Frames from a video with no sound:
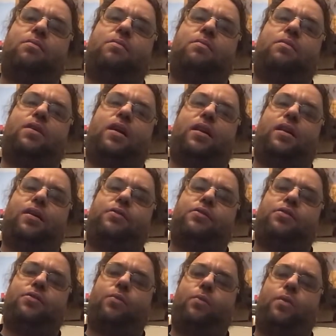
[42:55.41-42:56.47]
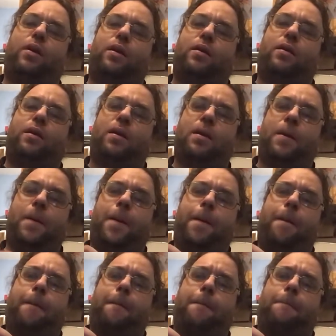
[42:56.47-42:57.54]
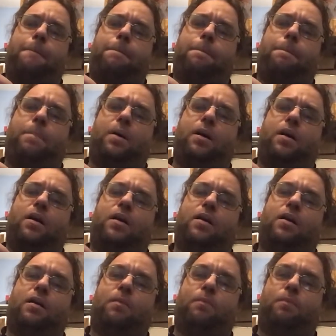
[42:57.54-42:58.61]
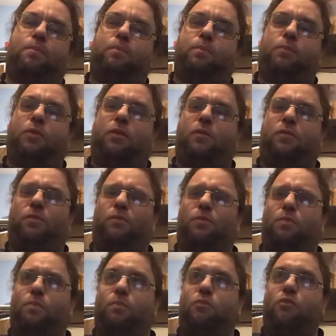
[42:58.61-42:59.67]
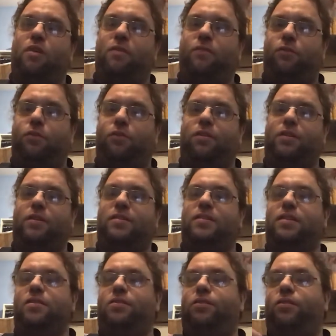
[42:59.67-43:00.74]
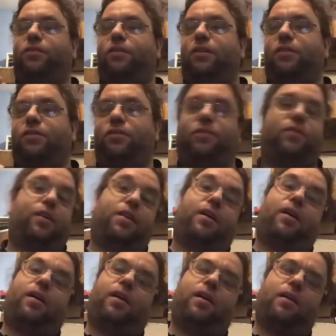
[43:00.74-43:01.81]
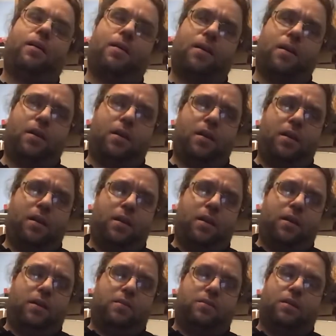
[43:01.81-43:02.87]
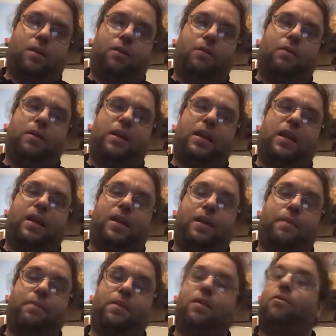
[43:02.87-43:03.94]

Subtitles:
that allow you to win by reinforcing seals and stuff like that. So it can be a